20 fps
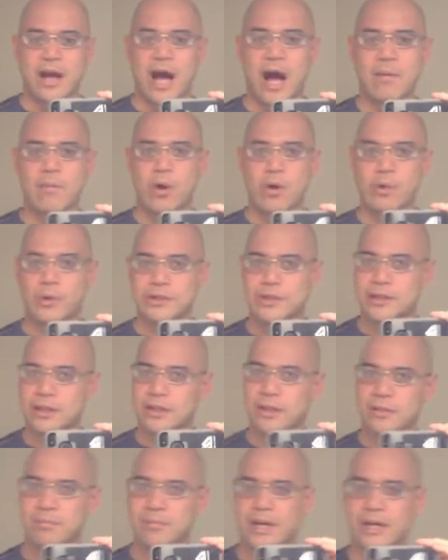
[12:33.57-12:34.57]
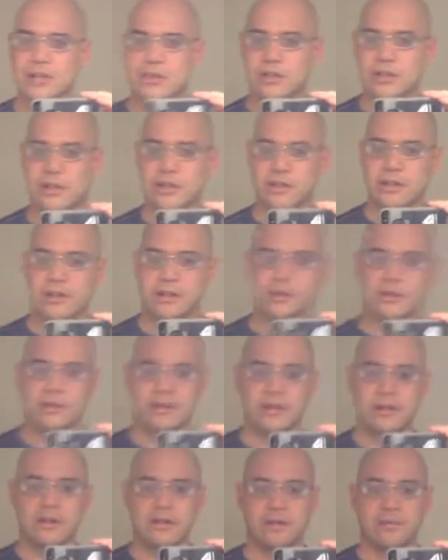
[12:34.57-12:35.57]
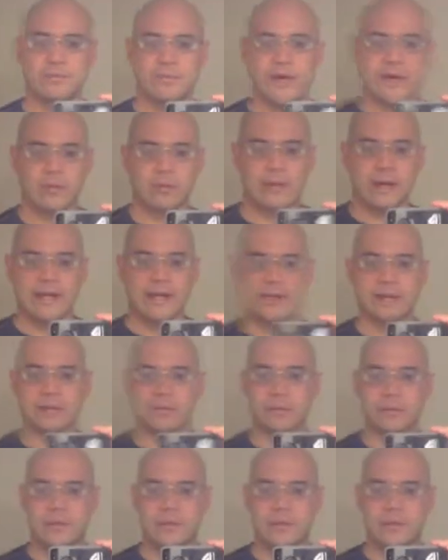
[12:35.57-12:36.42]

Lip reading: I'm always going to measure my weight